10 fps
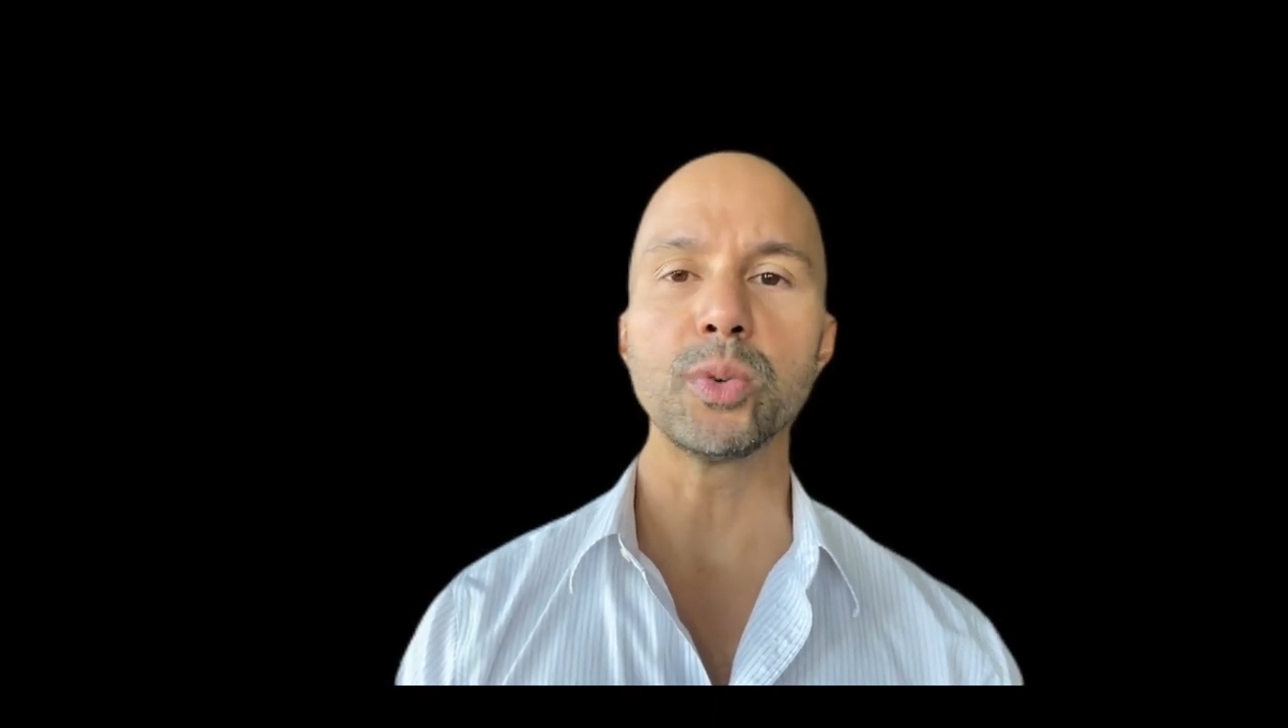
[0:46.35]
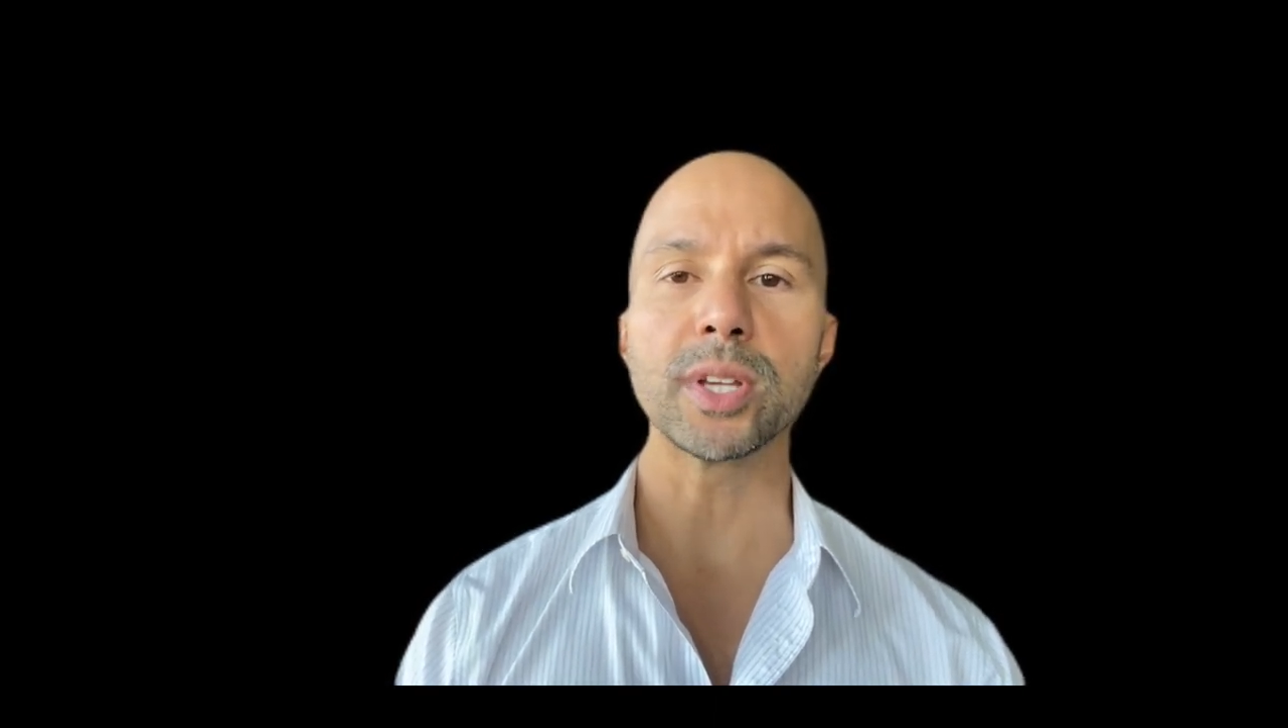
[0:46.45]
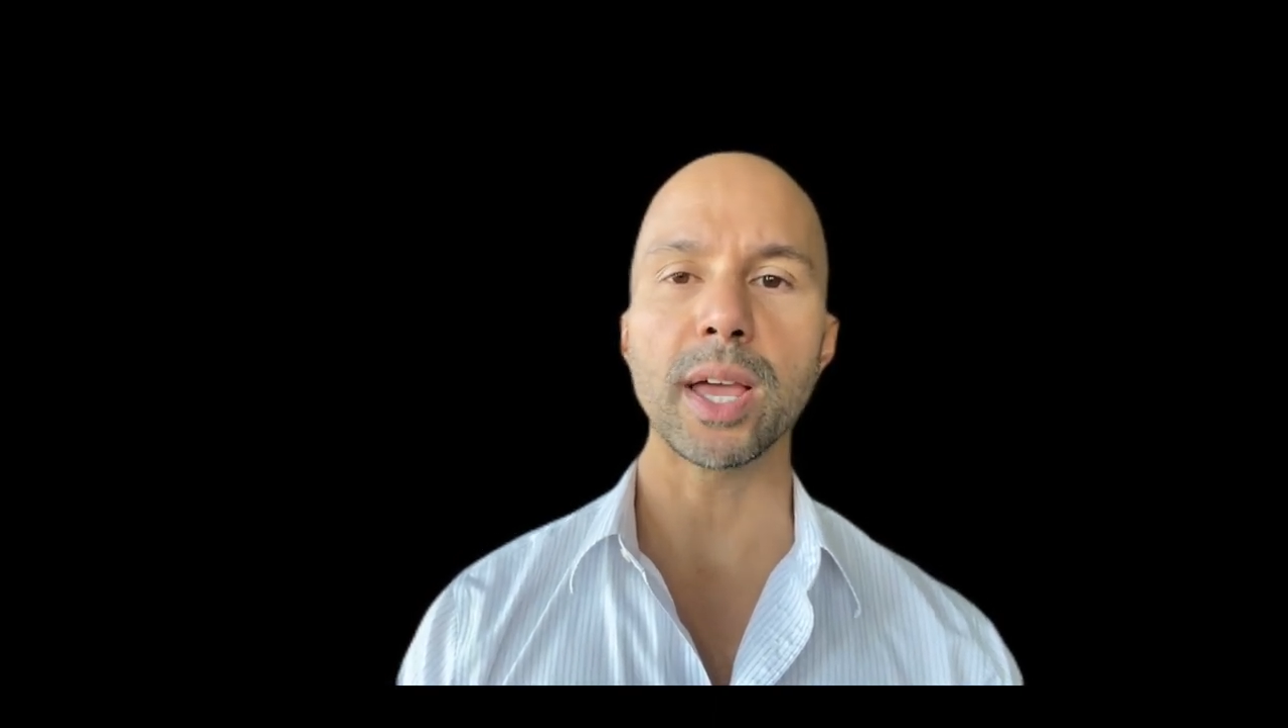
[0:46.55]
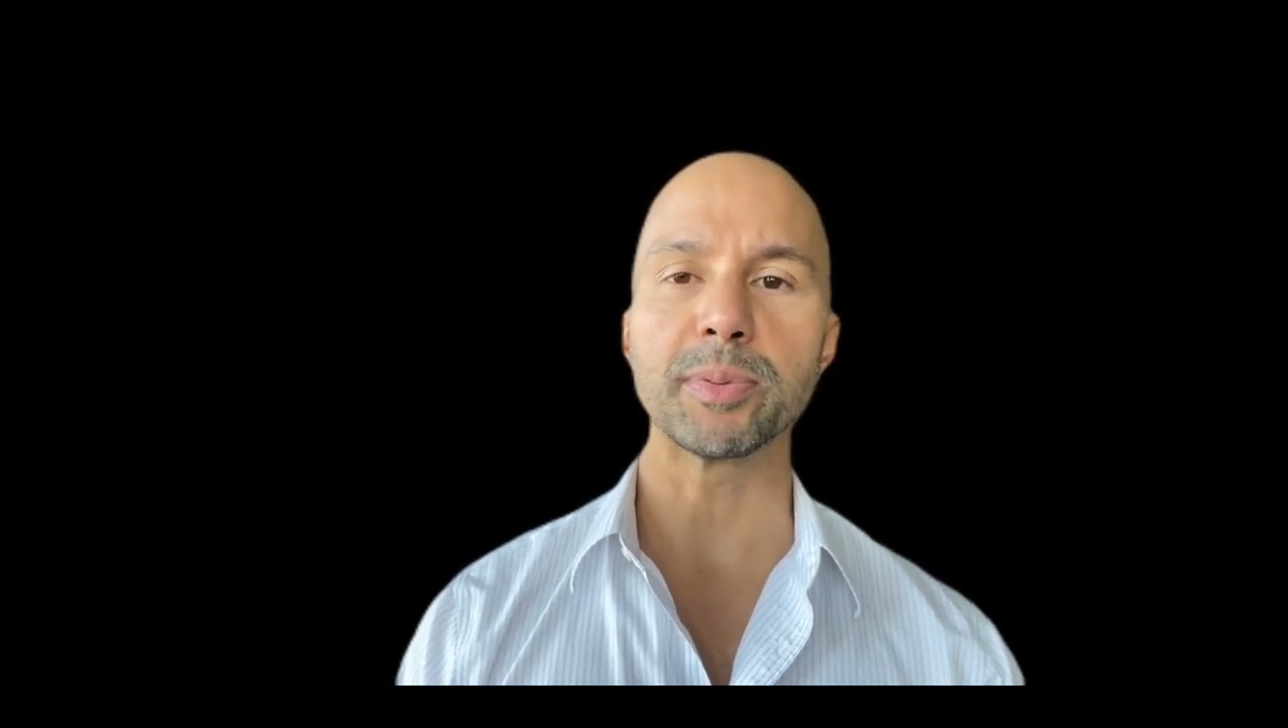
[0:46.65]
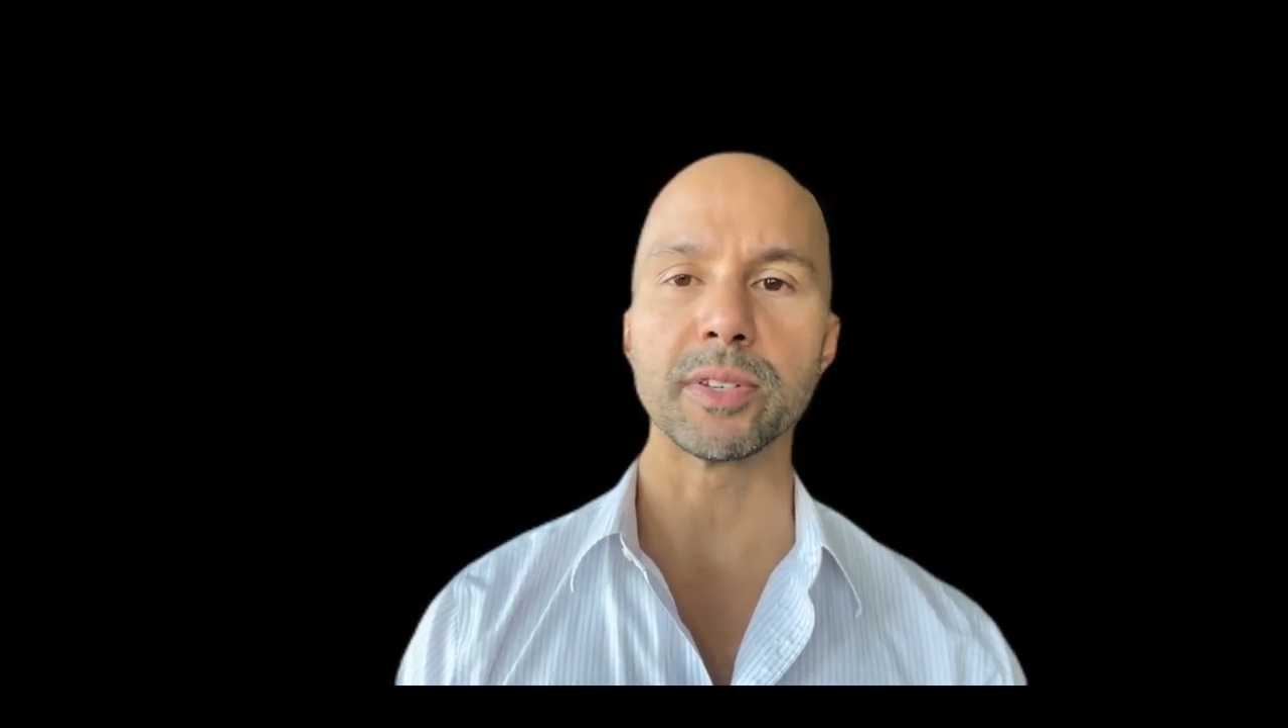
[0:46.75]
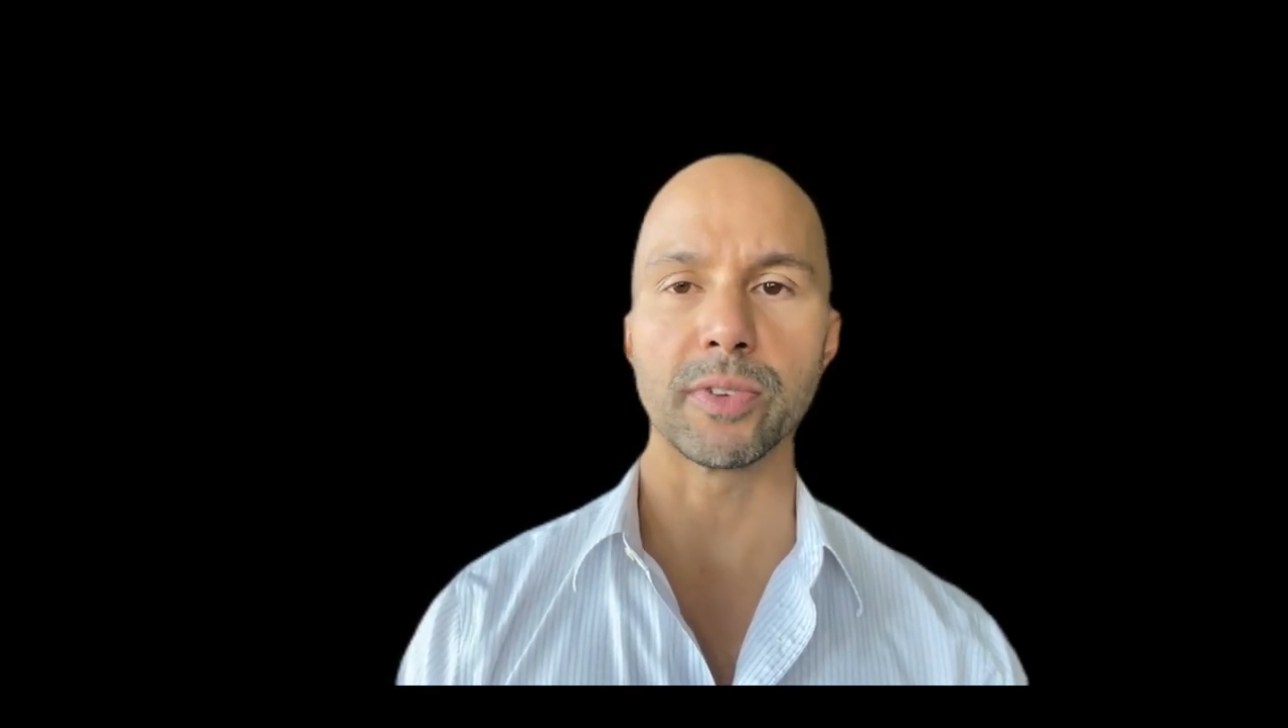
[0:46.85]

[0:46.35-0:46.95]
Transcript: types